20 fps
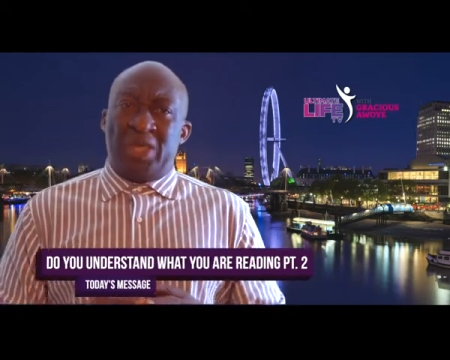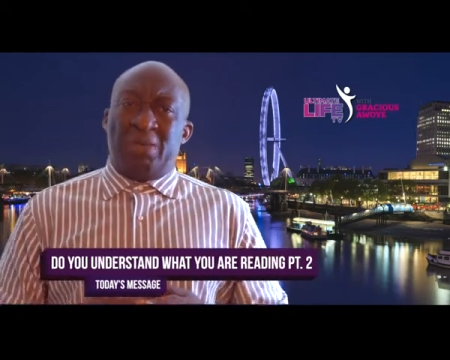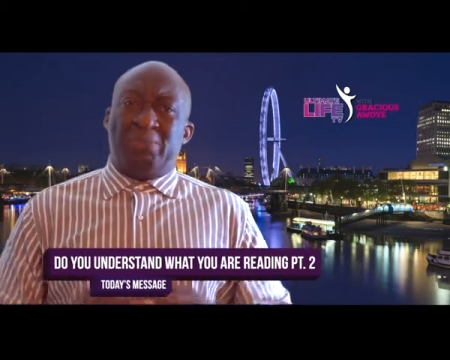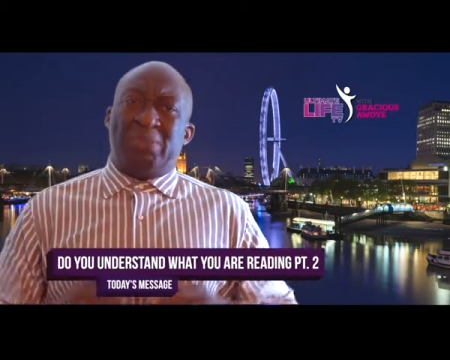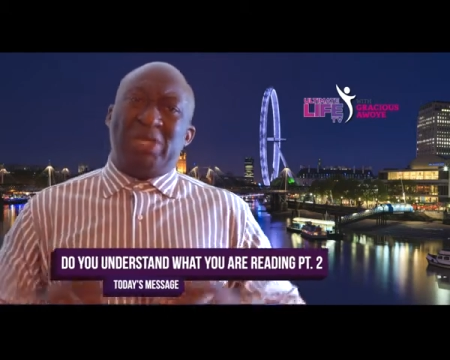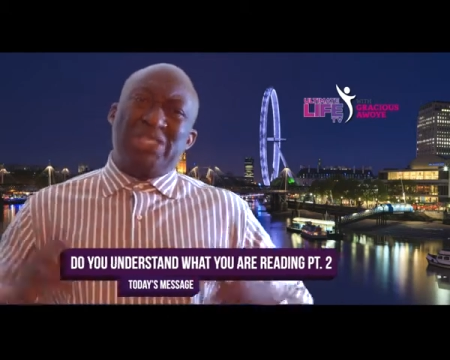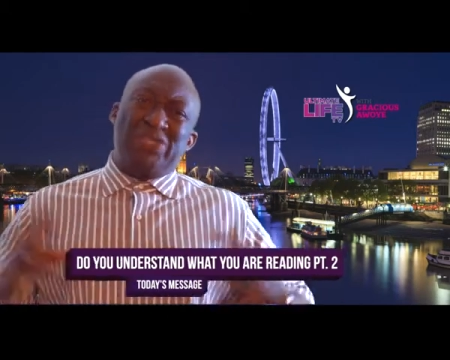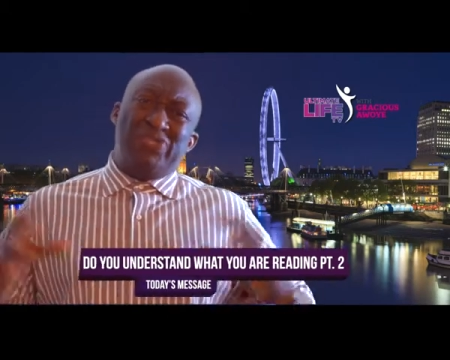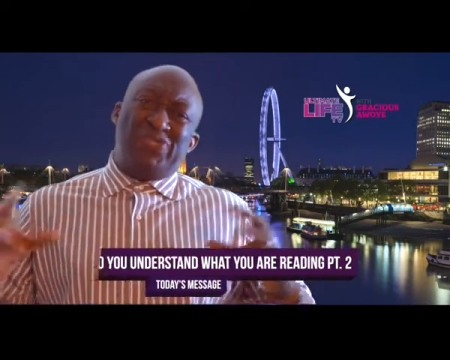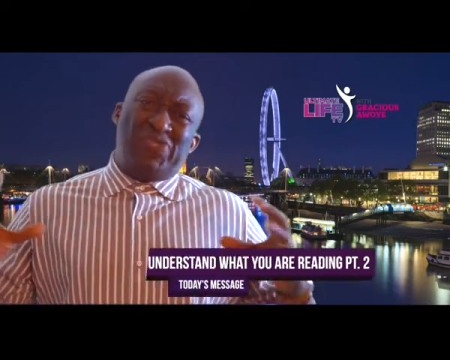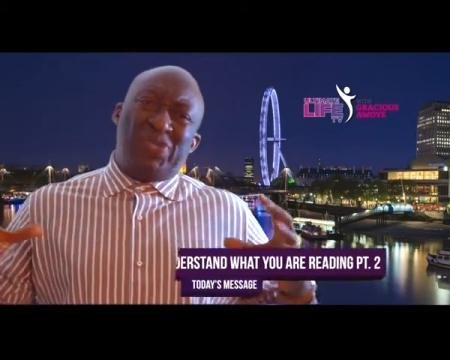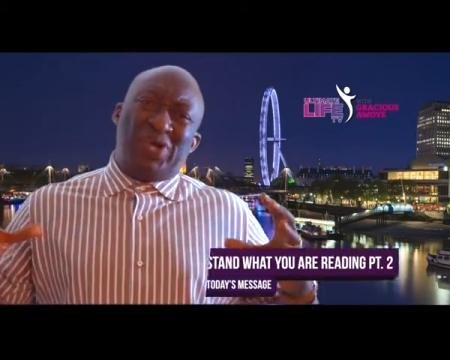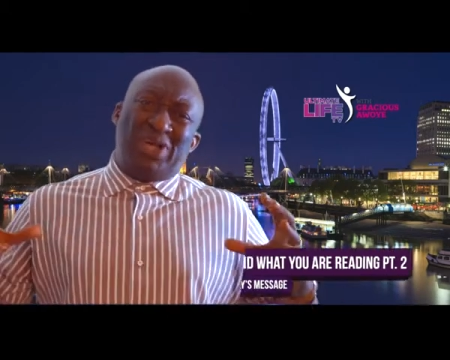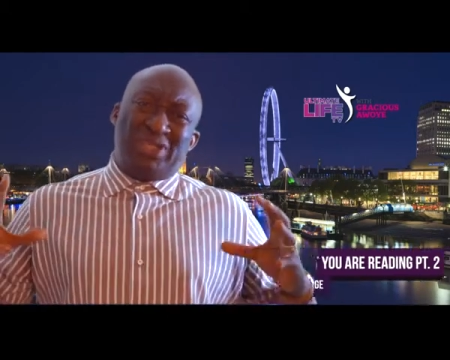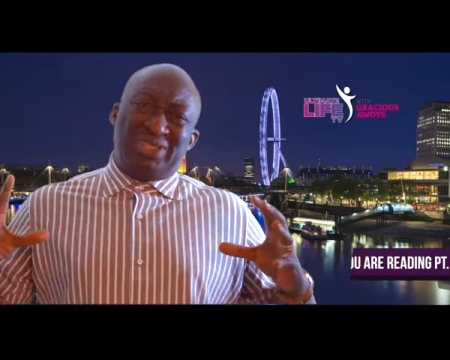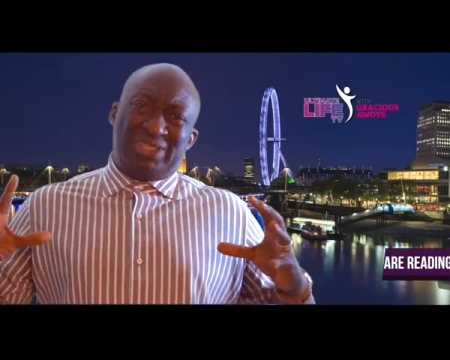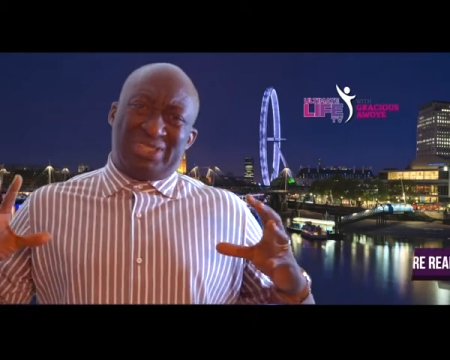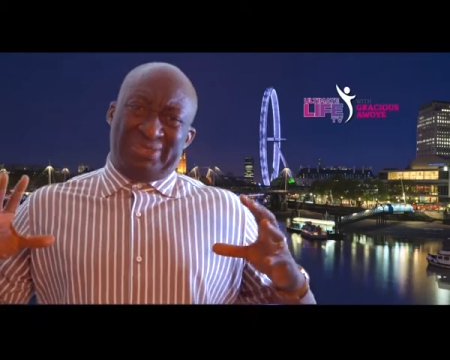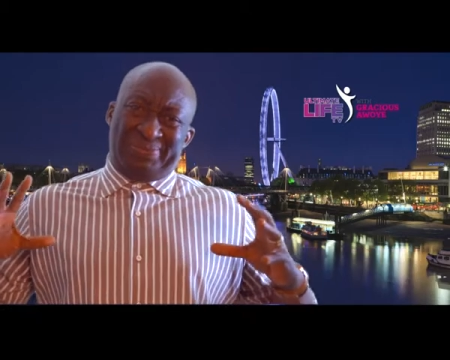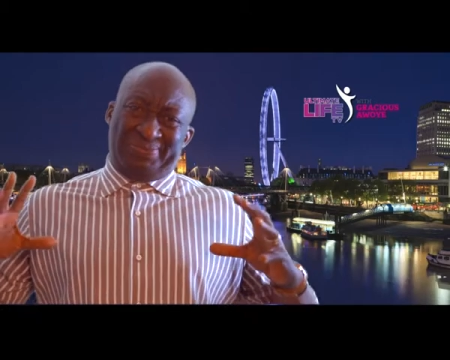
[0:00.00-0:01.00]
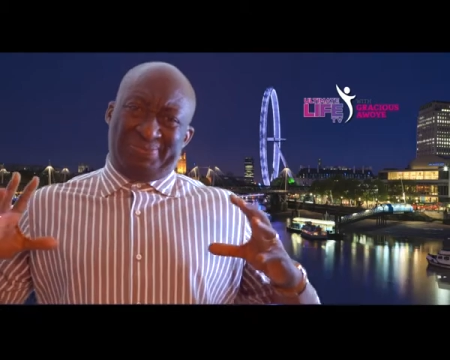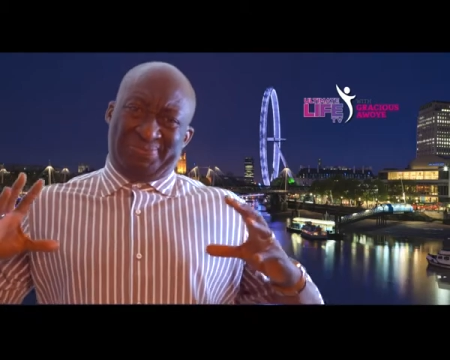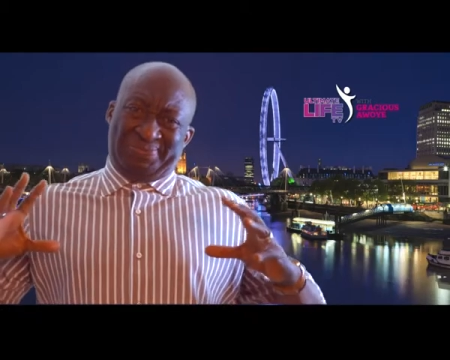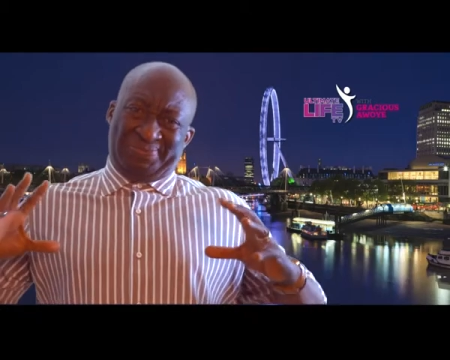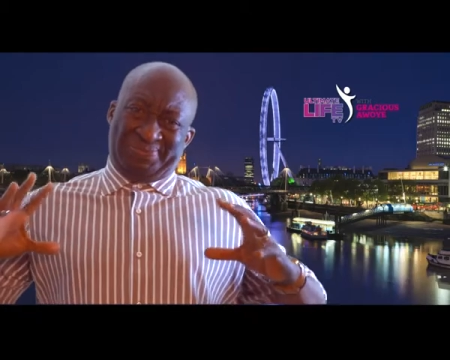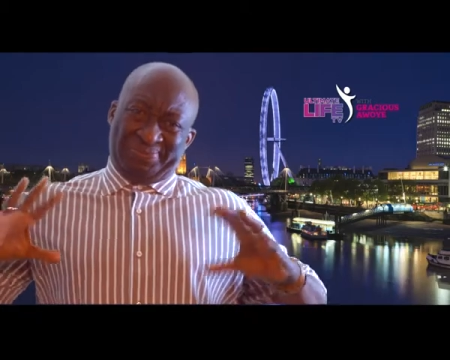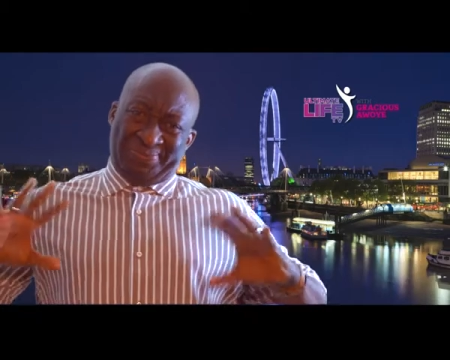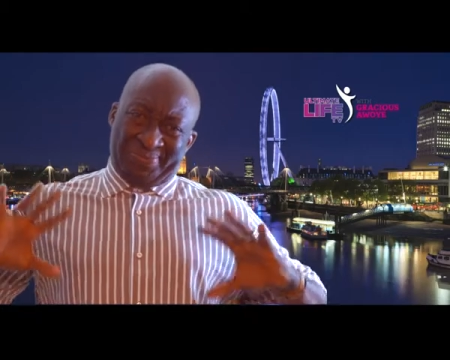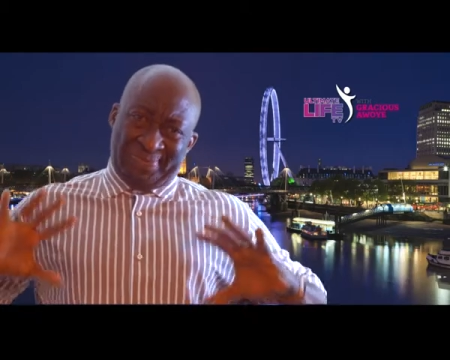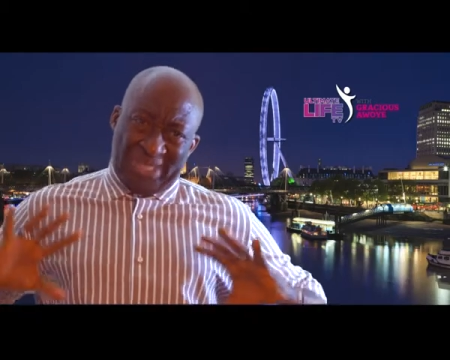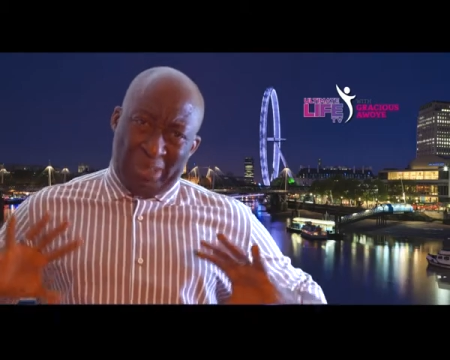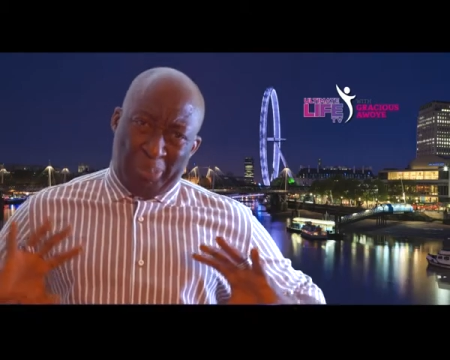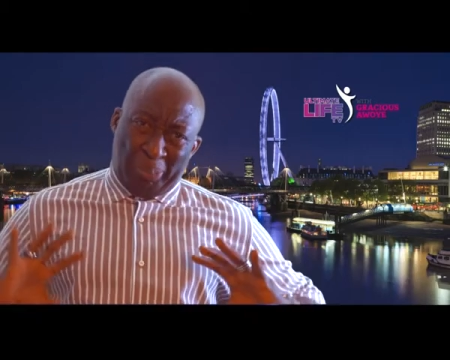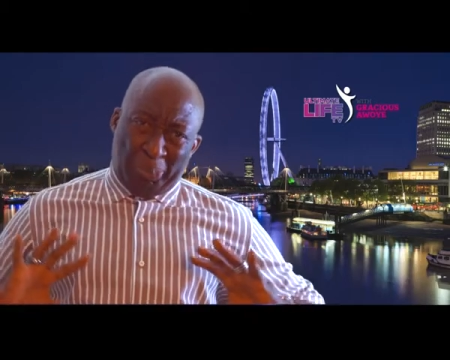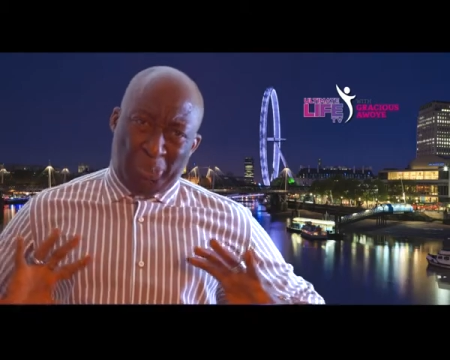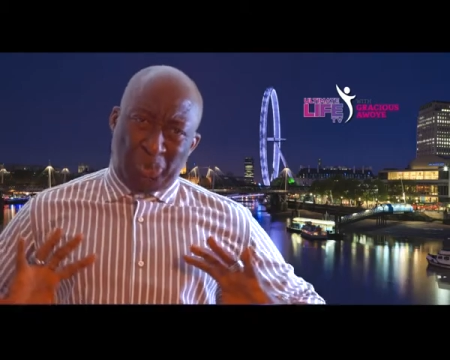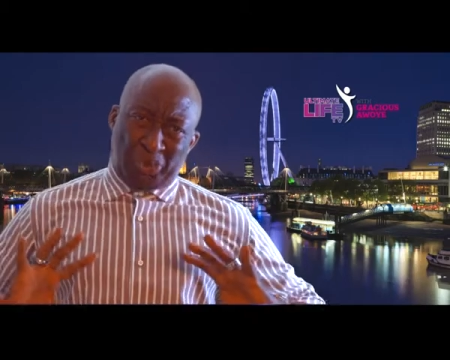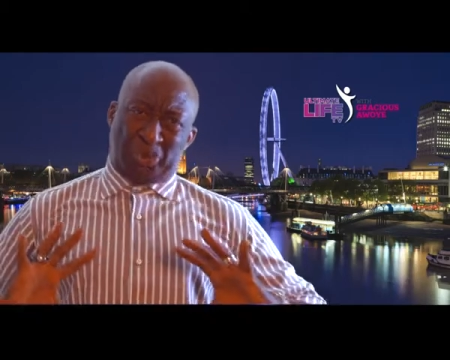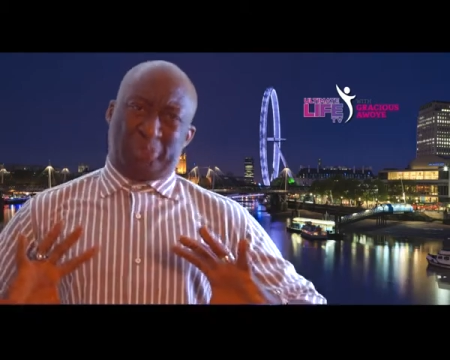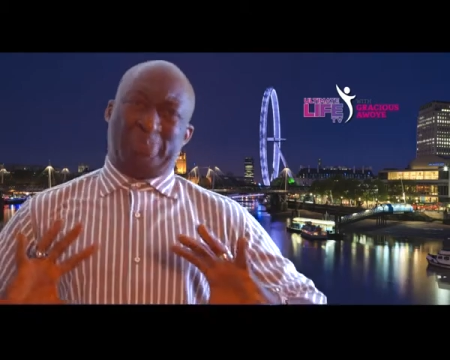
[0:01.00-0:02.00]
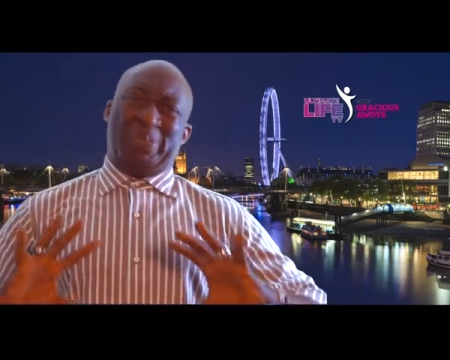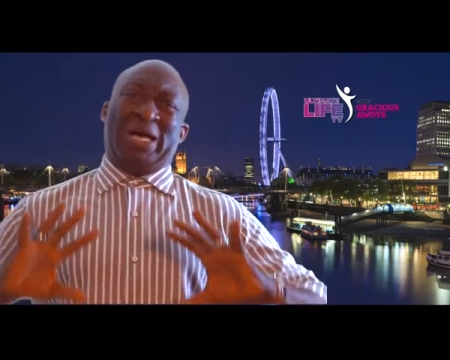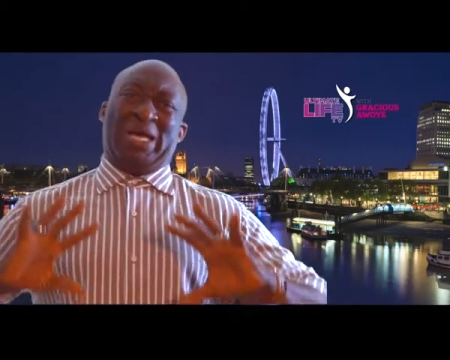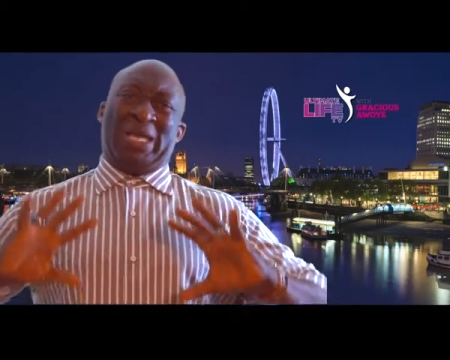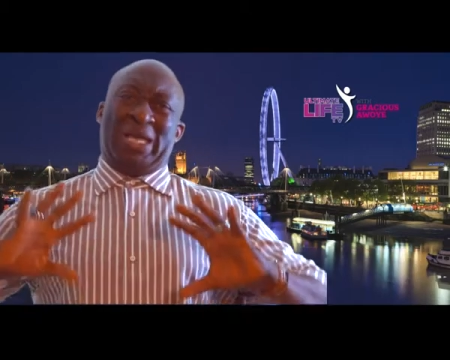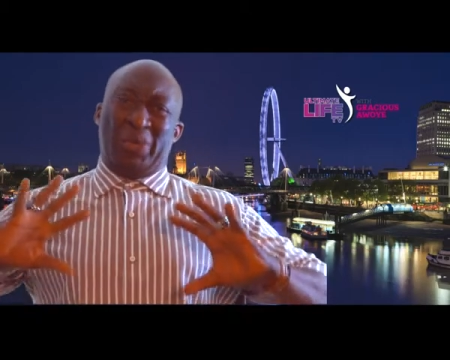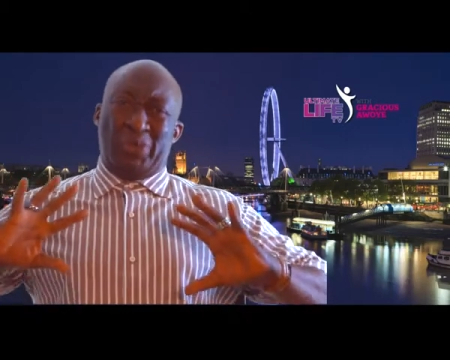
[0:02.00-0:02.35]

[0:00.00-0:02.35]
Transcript: But he felt a pushback,